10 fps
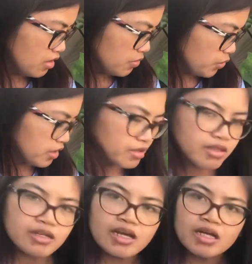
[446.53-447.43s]
weird
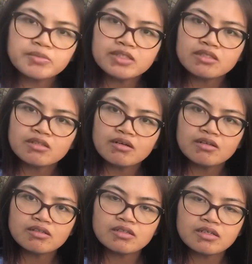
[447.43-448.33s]
thing happening
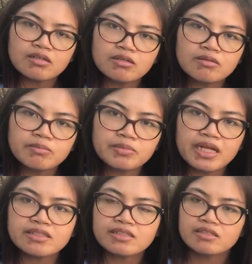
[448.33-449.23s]
on the
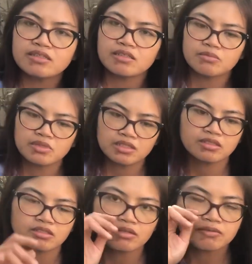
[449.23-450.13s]
plant system
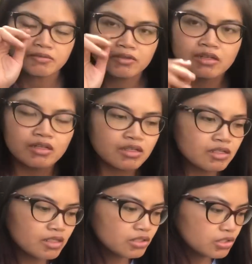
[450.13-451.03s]
itself.
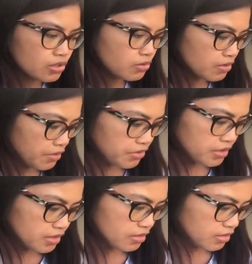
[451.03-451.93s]
So the
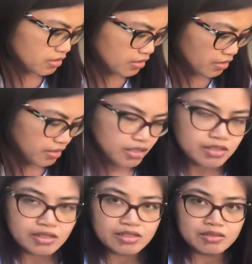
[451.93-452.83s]
third thing,
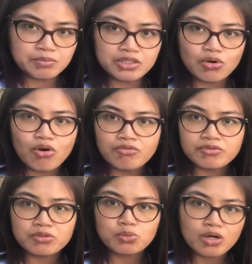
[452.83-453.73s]
can it be
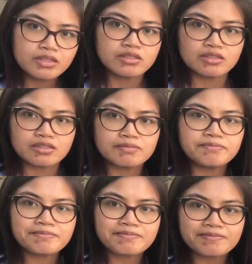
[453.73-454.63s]
overwatered?
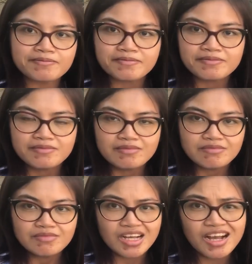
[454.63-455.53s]

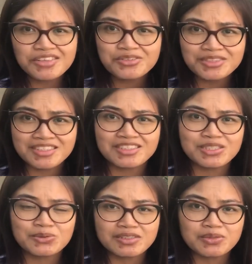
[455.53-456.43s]
I don't think
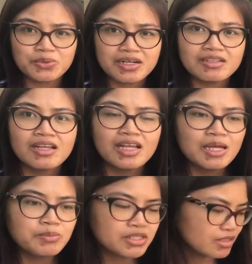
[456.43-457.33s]
so as well,
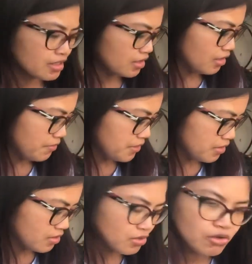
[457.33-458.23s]
because if
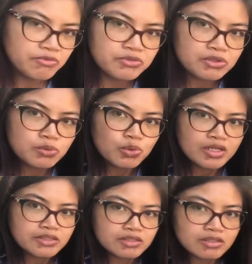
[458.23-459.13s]
it's
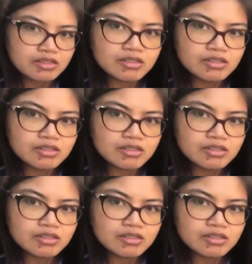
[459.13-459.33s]
overwatered,